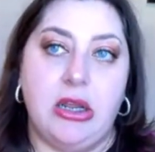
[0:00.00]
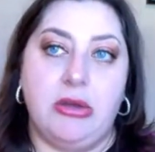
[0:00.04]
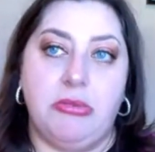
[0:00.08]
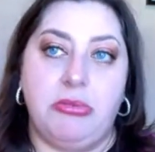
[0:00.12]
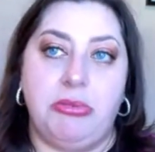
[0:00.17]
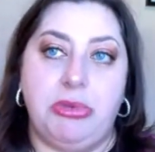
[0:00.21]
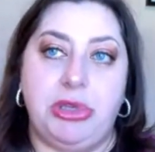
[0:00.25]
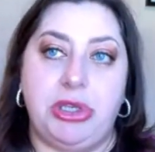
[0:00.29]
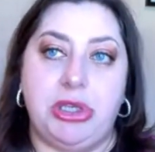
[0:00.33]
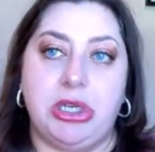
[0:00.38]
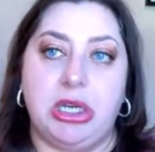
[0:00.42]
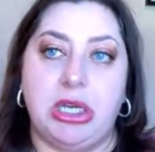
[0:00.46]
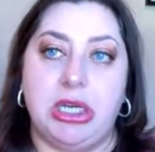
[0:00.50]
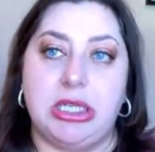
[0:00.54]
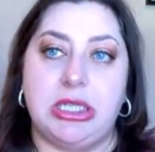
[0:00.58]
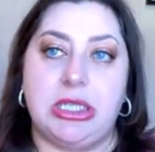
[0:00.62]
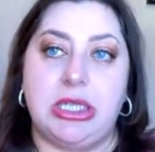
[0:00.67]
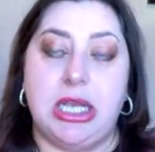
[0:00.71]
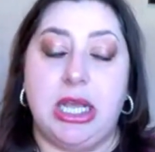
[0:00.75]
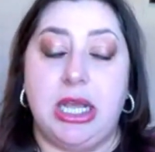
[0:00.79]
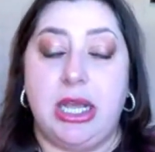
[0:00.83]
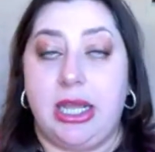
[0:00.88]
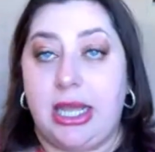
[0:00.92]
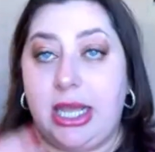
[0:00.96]
because
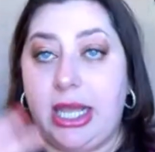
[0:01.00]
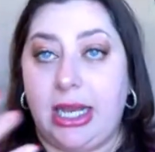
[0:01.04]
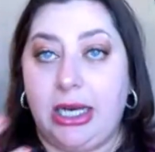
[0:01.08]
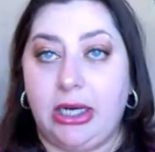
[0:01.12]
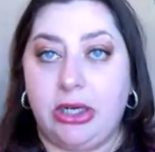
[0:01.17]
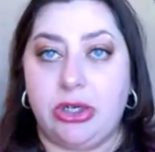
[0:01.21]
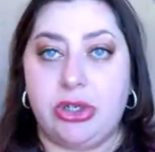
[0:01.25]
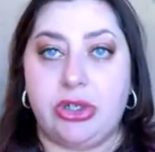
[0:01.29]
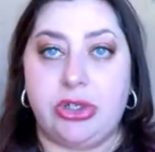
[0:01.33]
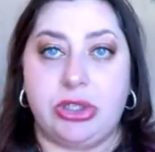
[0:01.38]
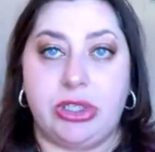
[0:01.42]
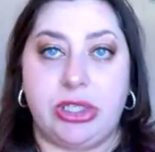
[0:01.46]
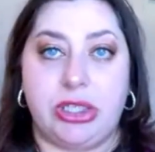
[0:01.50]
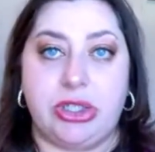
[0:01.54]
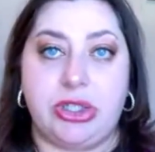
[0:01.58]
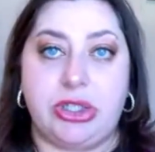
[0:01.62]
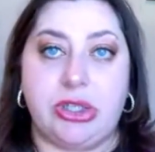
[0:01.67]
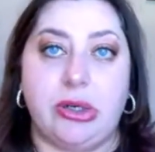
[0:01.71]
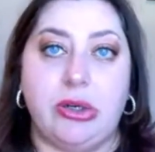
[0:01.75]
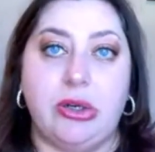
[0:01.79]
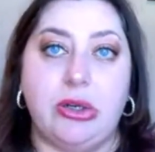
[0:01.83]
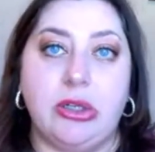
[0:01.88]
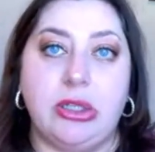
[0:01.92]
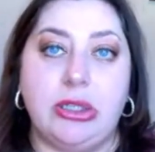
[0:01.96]
actually it's
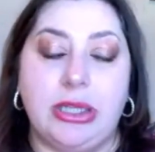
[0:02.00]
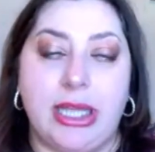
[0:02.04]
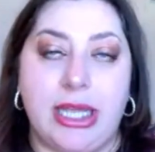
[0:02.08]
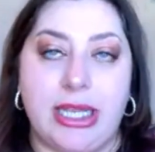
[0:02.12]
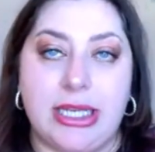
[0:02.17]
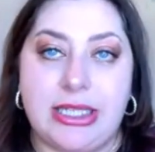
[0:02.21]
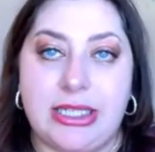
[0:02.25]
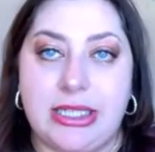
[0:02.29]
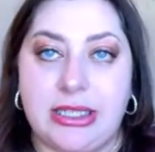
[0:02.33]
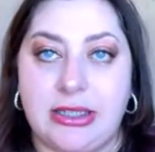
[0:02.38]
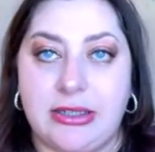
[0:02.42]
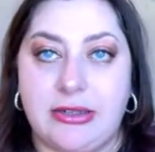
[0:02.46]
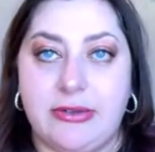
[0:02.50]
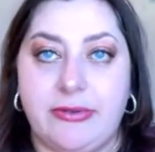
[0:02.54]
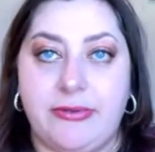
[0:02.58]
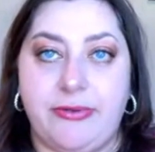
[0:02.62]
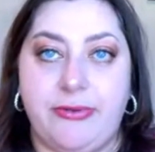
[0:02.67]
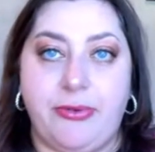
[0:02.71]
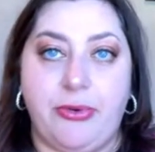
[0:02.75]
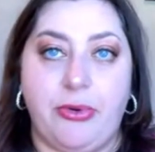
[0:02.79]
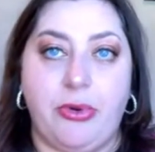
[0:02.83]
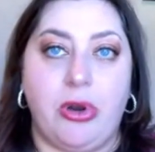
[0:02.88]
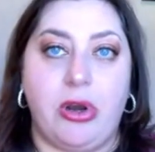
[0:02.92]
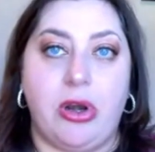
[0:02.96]
a good lesson
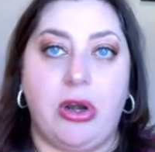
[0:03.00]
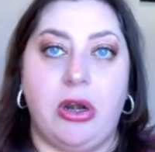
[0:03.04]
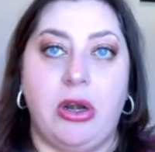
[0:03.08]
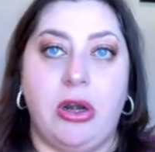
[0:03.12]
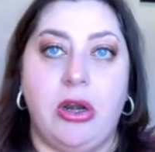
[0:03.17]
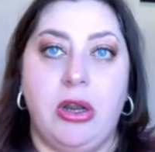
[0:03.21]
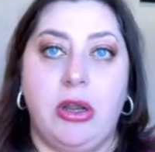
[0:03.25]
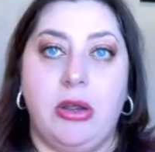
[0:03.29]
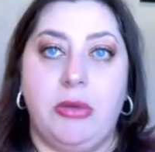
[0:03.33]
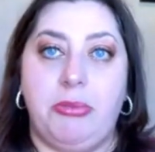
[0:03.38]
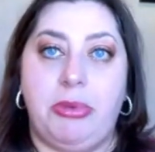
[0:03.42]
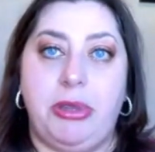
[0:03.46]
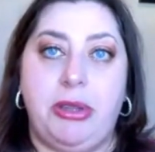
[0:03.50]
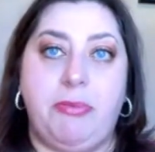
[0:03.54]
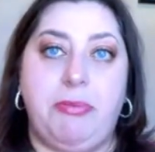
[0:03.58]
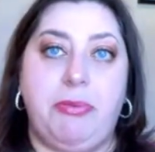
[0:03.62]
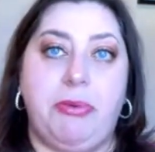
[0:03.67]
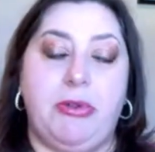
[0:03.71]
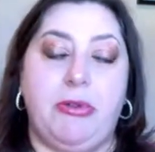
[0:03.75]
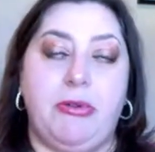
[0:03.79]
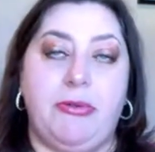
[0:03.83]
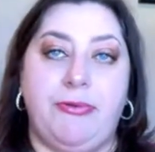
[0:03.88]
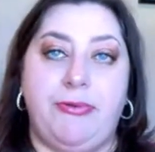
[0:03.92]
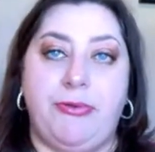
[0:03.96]
for
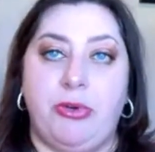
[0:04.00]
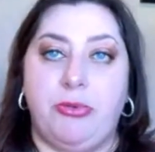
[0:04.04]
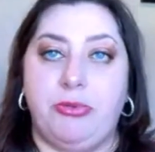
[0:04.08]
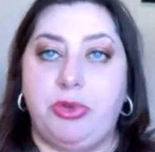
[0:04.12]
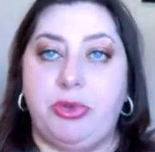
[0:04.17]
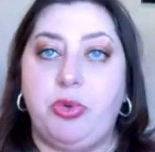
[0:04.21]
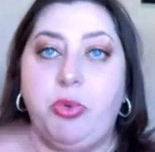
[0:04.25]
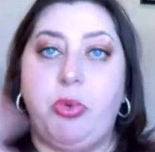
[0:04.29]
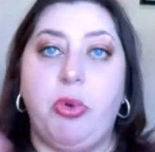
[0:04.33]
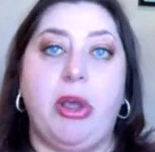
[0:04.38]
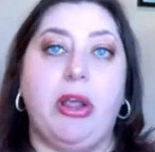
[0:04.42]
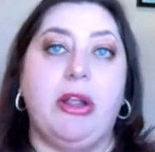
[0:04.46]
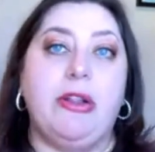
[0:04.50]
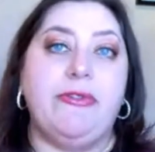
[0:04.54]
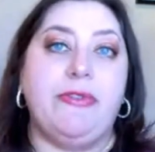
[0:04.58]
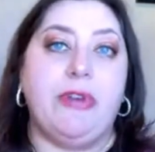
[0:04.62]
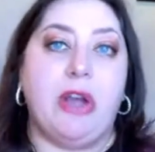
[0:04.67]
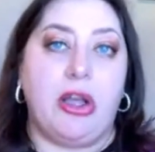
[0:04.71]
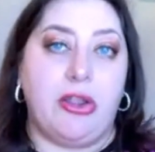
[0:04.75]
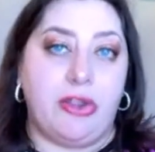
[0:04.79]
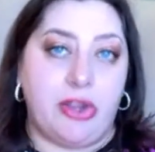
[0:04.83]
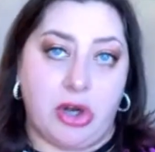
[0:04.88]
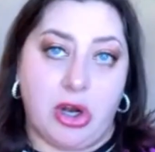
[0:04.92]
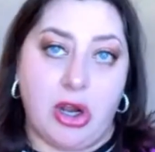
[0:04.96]
people from 12
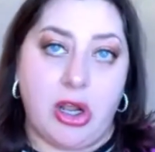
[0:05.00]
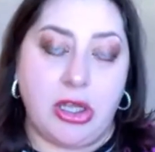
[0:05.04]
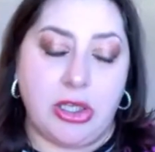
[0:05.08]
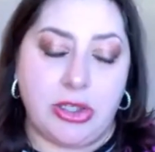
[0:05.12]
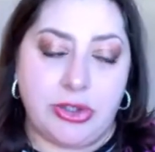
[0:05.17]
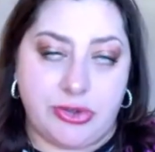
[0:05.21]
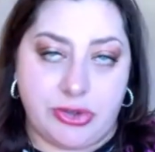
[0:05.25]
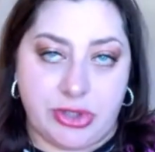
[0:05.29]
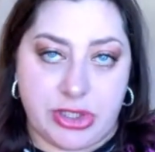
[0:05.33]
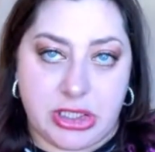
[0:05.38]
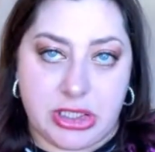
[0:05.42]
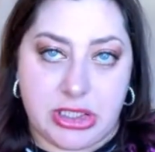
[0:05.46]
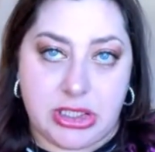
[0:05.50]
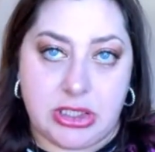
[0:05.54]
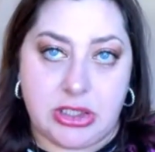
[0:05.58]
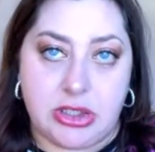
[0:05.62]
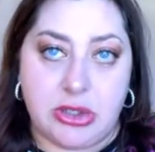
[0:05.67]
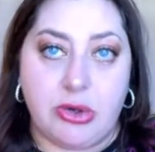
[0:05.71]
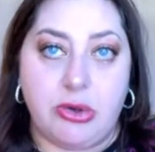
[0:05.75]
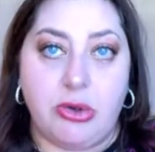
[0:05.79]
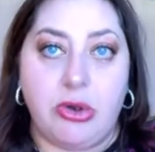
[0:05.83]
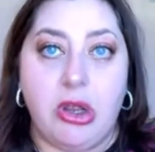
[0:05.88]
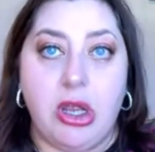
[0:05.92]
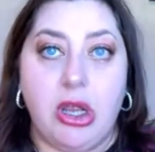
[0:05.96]
other countries.
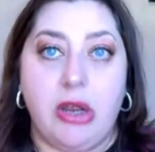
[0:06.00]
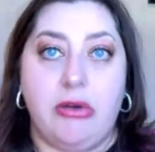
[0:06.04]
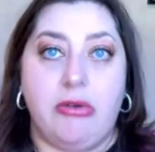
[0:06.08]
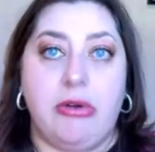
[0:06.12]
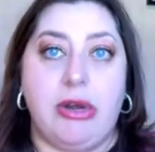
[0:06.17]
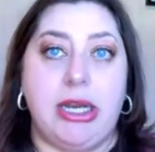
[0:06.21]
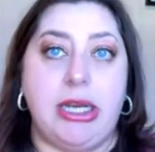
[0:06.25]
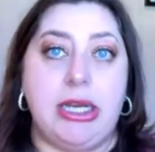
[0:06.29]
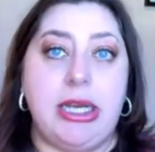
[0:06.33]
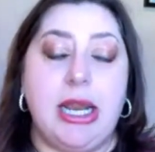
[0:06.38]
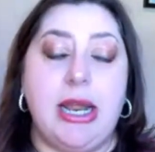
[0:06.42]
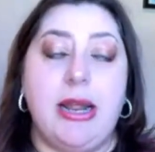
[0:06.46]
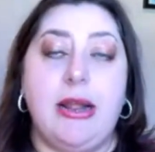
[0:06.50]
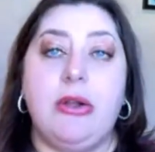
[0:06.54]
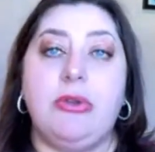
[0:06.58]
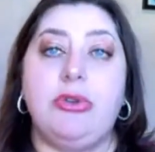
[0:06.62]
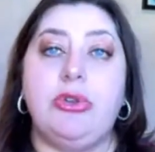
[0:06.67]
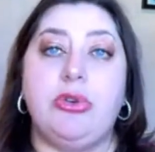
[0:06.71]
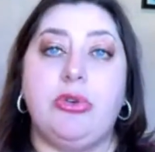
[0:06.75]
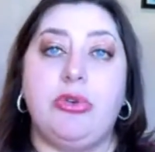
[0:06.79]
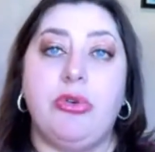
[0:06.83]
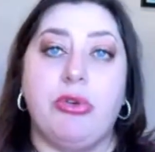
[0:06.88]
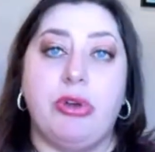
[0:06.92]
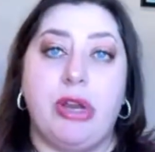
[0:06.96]
So right now,
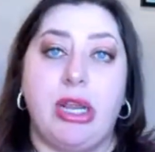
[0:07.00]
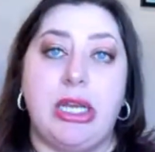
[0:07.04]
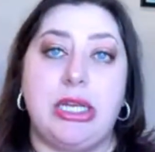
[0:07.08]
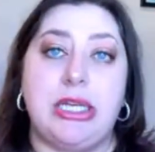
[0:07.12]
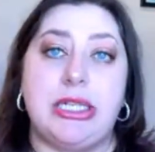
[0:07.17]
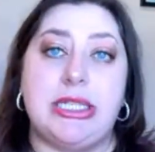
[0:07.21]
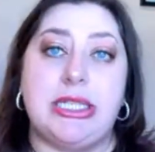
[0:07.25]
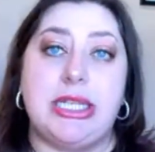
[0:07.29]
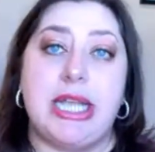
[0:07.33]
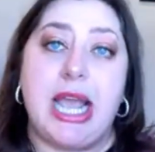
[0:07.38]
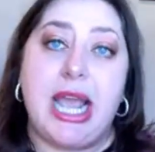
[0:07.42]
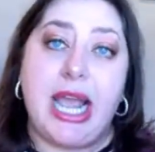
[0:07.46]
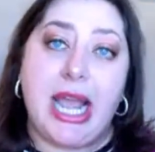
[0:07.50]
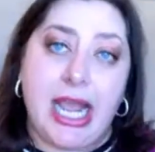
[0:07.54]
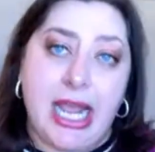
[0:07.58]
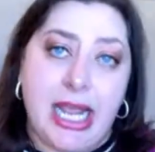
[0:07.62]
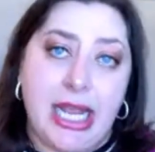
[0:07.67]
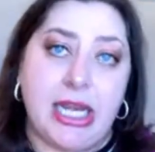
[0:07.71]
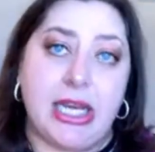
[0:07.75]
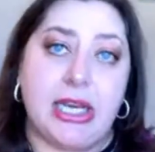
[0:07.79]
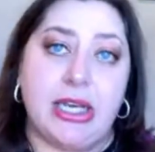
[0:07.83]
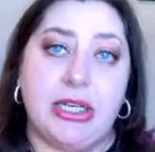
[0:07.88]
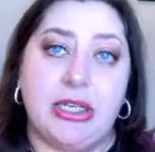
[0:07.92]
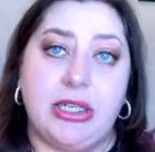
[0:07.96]
Ukraine is
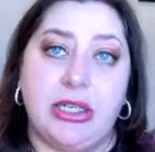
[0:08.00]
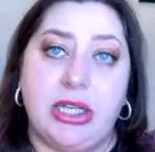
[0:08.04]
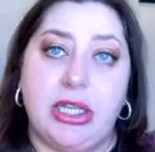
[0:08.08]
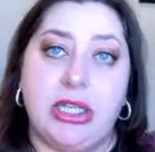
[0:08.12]
added.